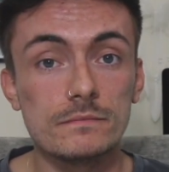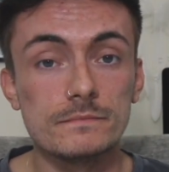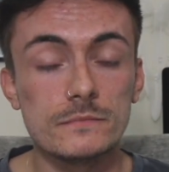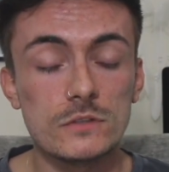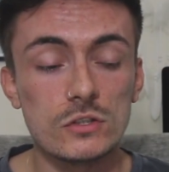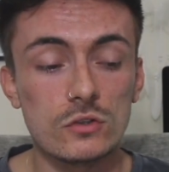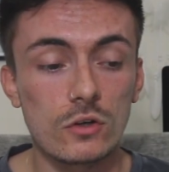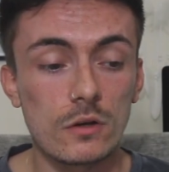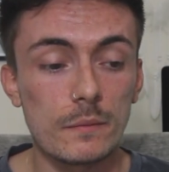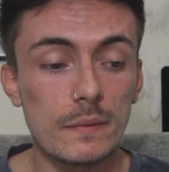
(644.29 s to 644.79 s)

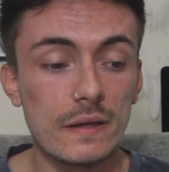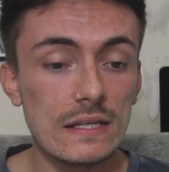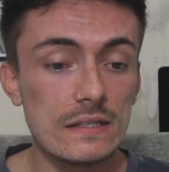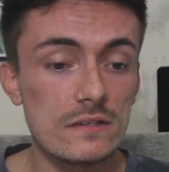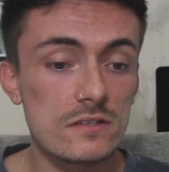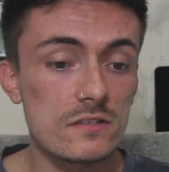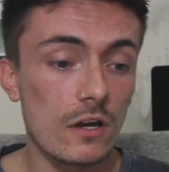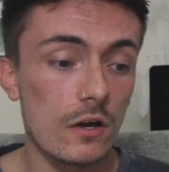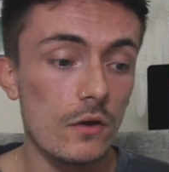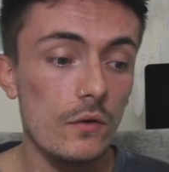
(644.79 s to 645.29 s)
Do you know what I mean?
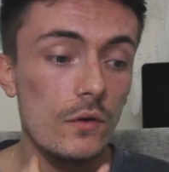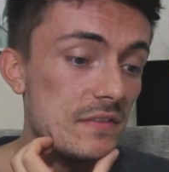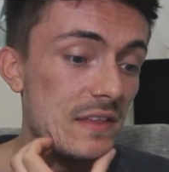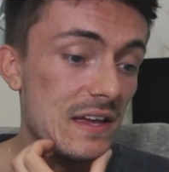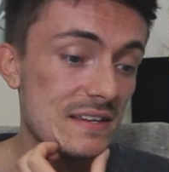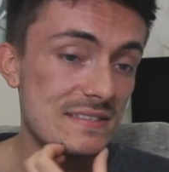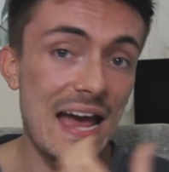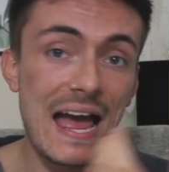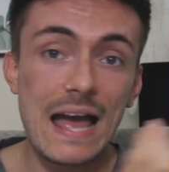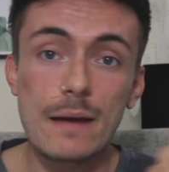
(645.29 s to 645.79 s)
So
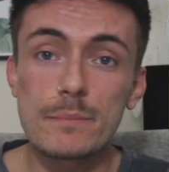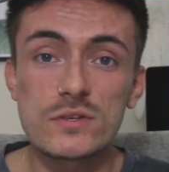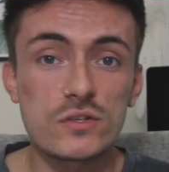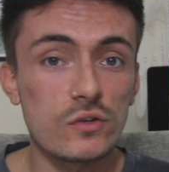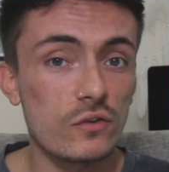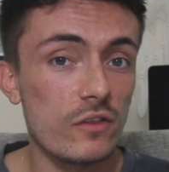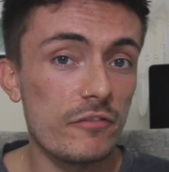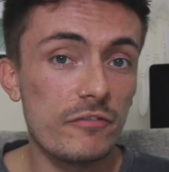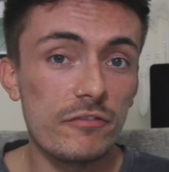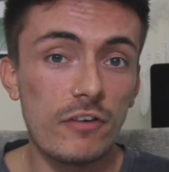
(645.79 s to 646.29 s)
there's apps
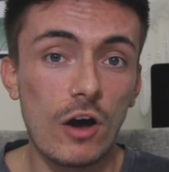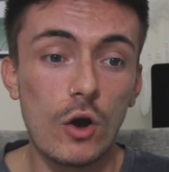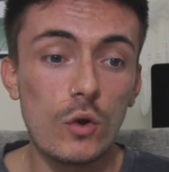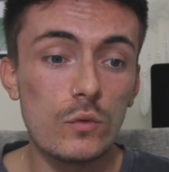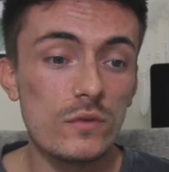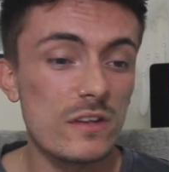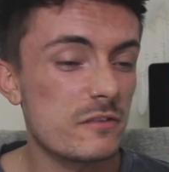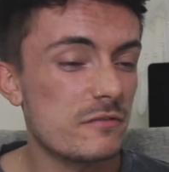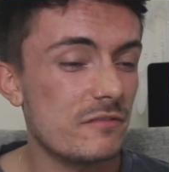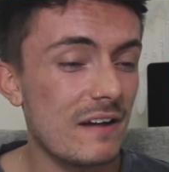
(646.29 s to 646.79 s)
on the phone,
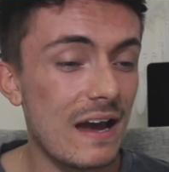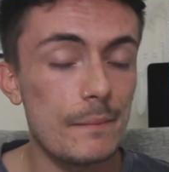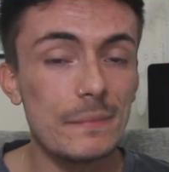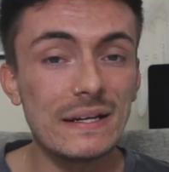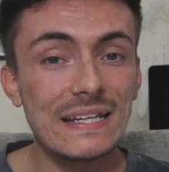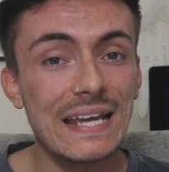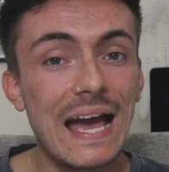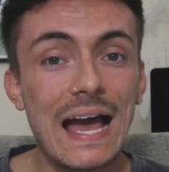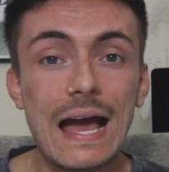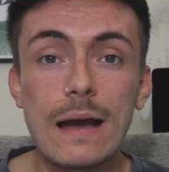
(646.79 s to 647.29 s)
there's
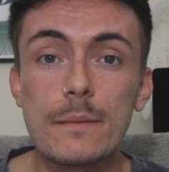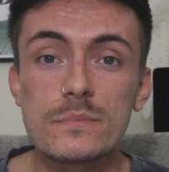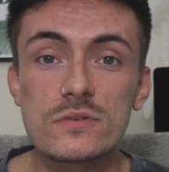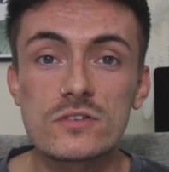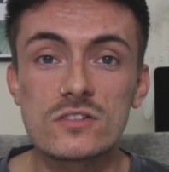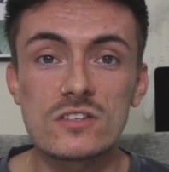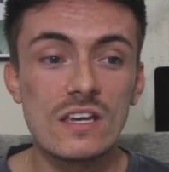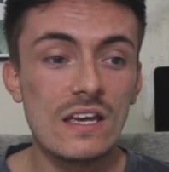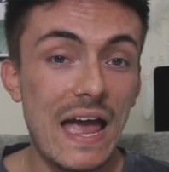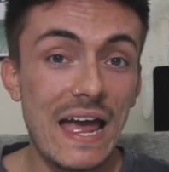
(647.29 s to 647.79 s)
family
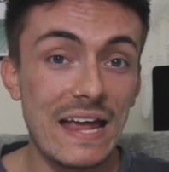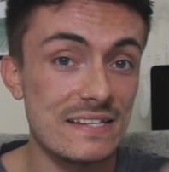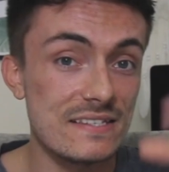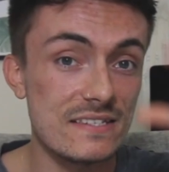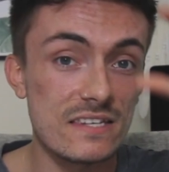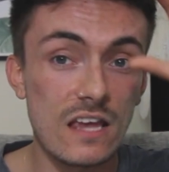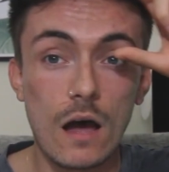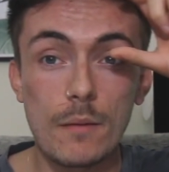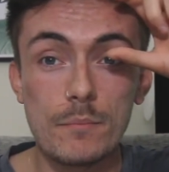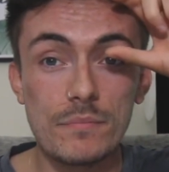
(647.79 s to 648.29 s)
apps.
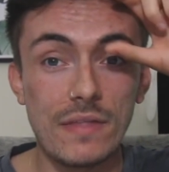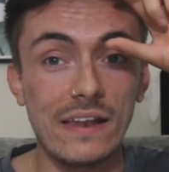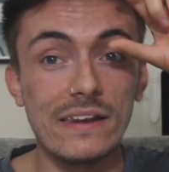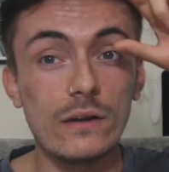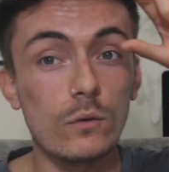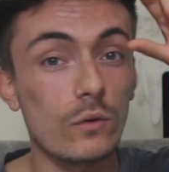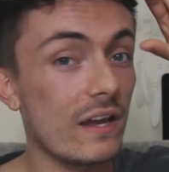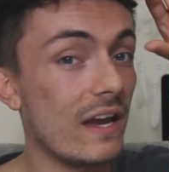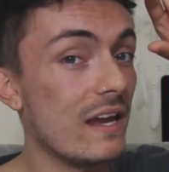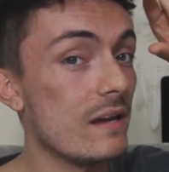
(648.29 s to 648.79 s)
Heads Up, that
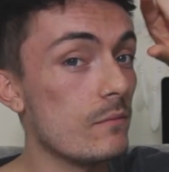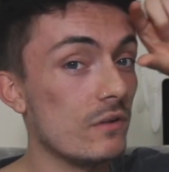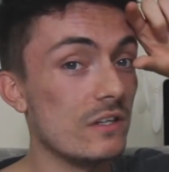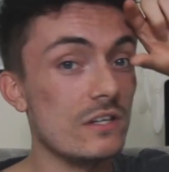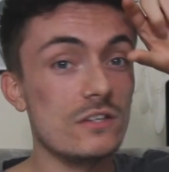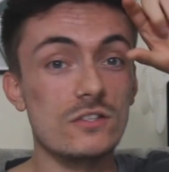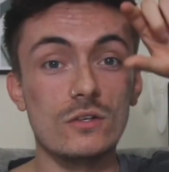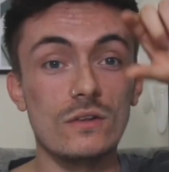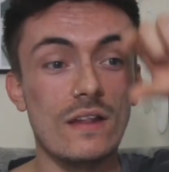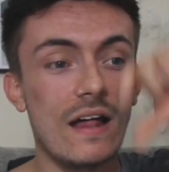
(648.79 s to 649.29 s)
little game where you
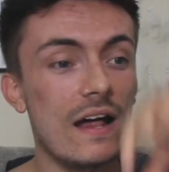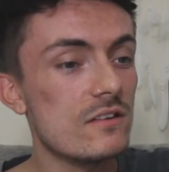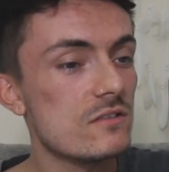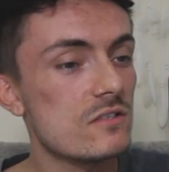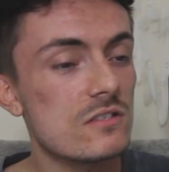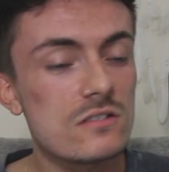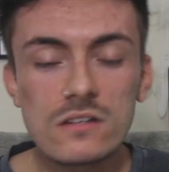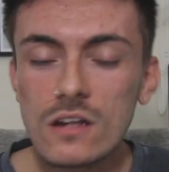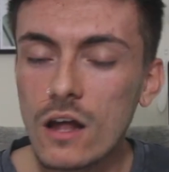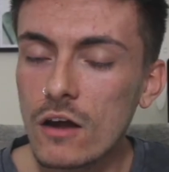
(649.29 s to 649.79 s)
do that,
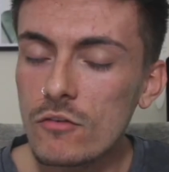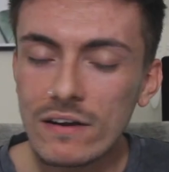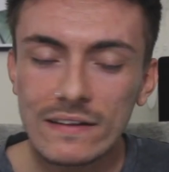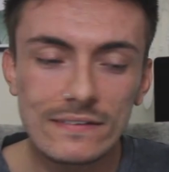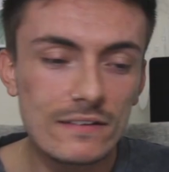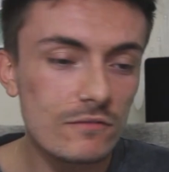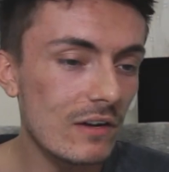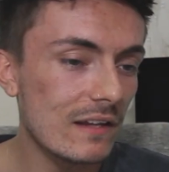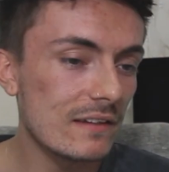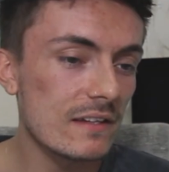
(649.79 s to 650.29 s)
just like round
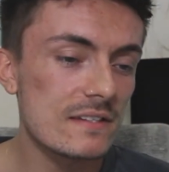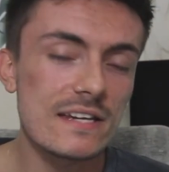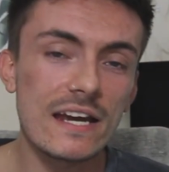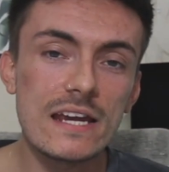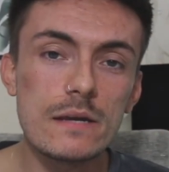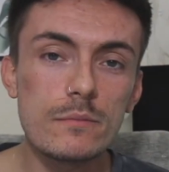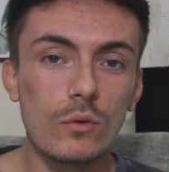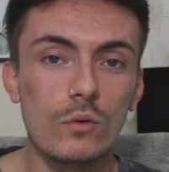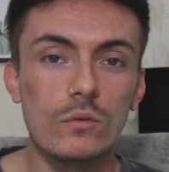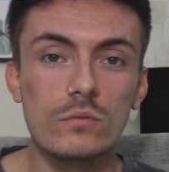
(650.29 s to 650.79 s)
the
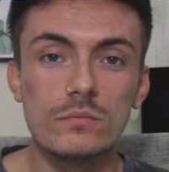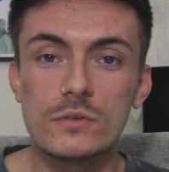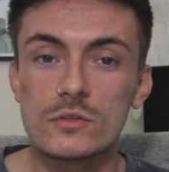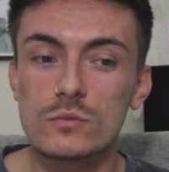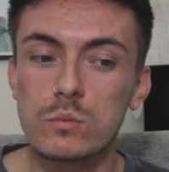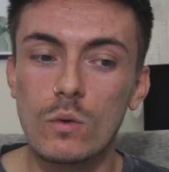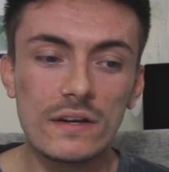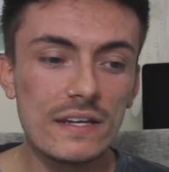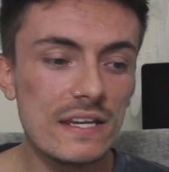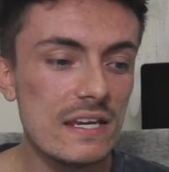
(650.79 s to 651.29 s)
table, just
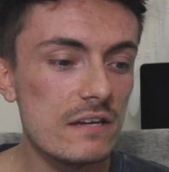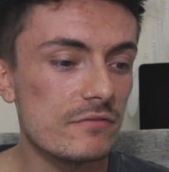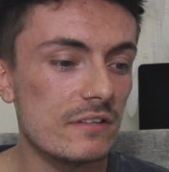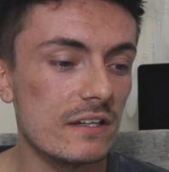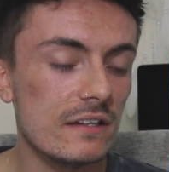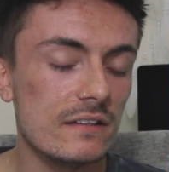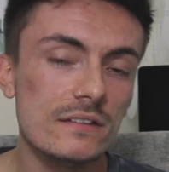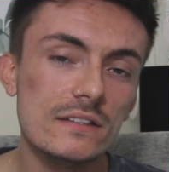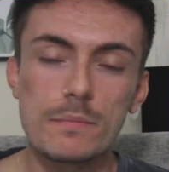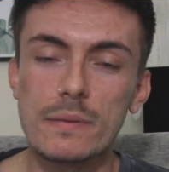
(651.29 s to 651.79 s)
one
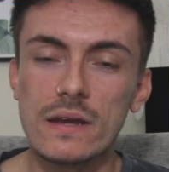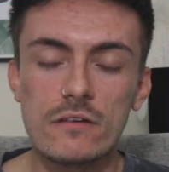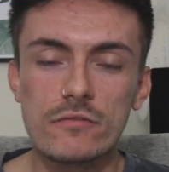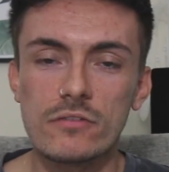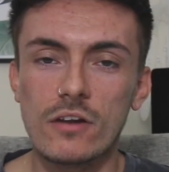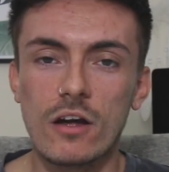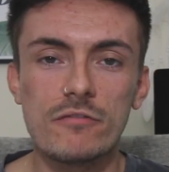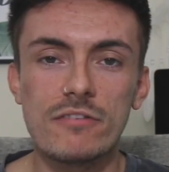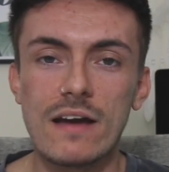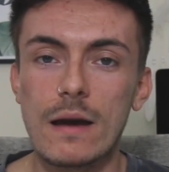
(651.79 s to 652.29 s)
evening. A bit of
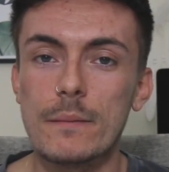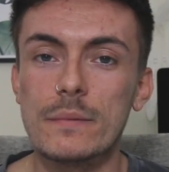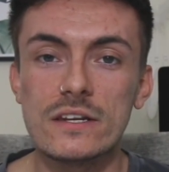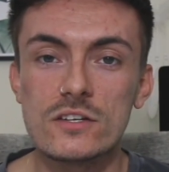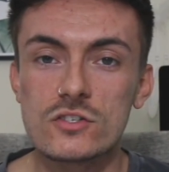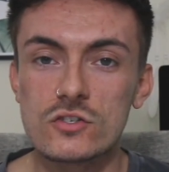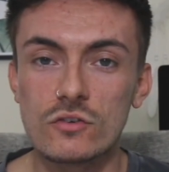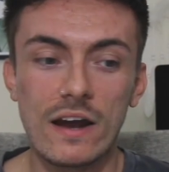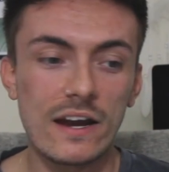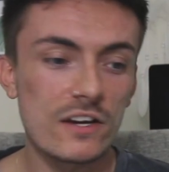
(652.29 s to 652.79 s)
like family
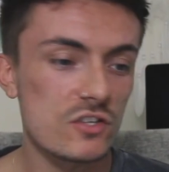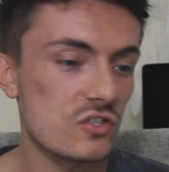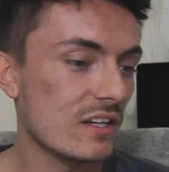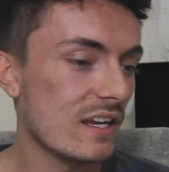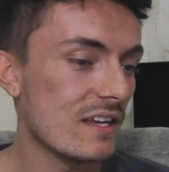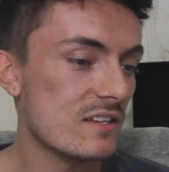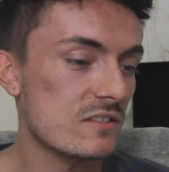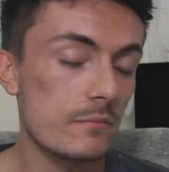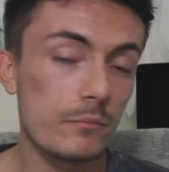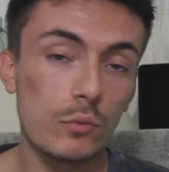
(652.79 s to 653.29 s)
interaction,
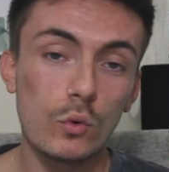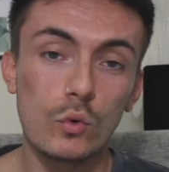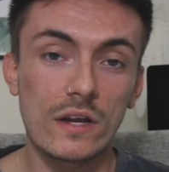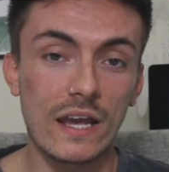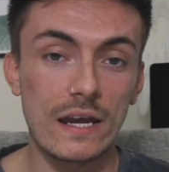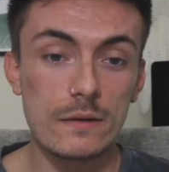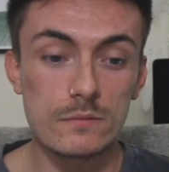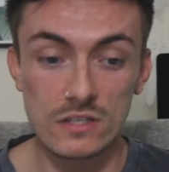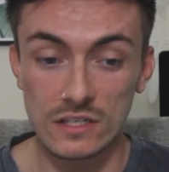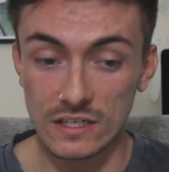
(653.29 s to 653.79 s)
getting some board
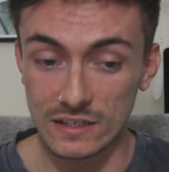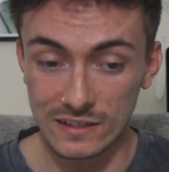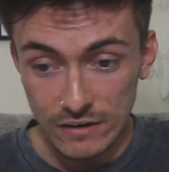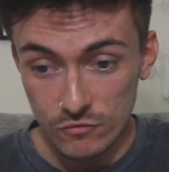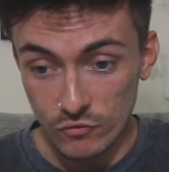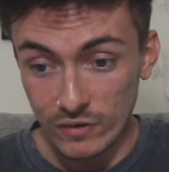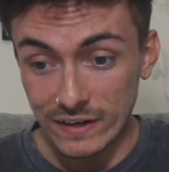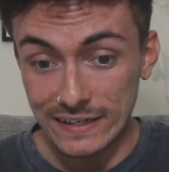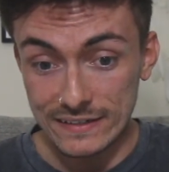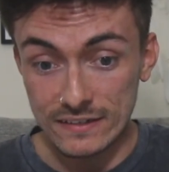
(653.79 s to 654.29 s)
games in it. It
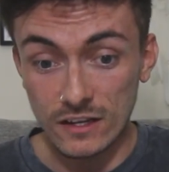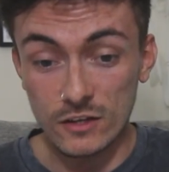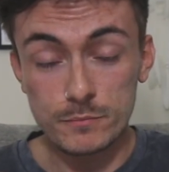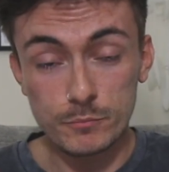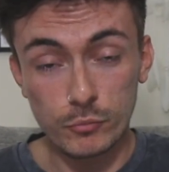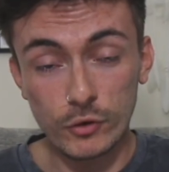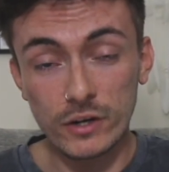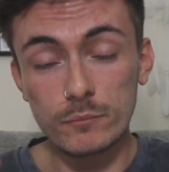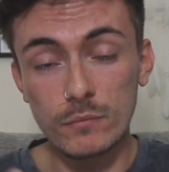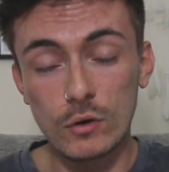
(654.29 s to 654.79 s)
really does
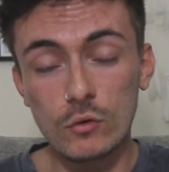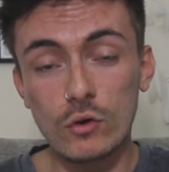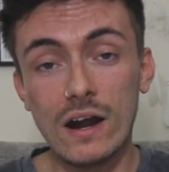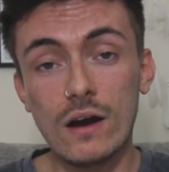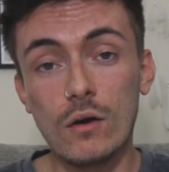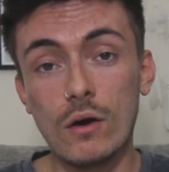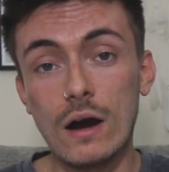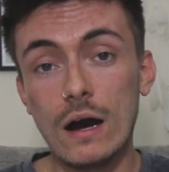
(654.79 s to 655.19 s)
bring morale